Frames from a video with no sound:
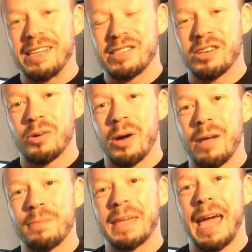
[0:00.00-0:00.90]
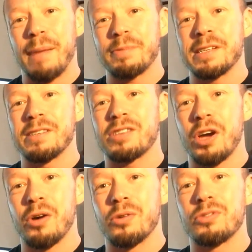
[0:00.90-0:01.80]
so um, Captain
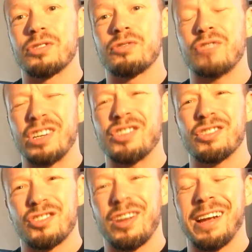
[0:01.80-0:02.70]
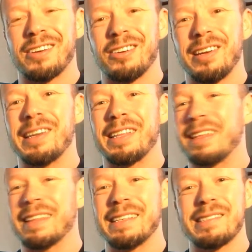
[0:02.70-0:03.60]
Toad Treasure Tracker, I
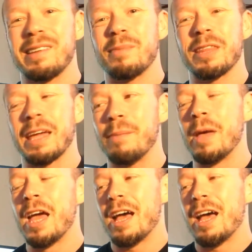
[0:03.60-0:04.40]
think that's the name of the game.